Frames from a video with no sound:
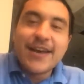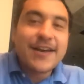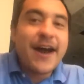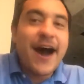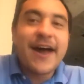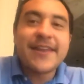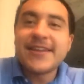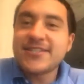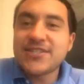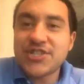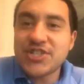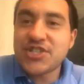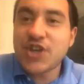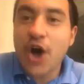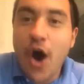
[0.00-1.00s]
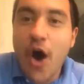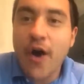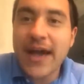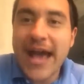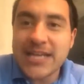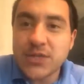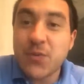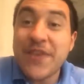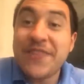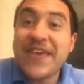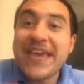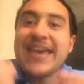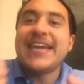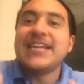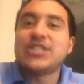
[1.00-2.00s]
God doesn't just talk as we
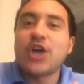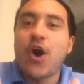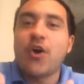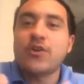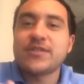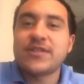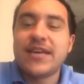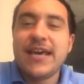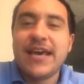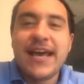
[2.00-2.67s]
think he talks.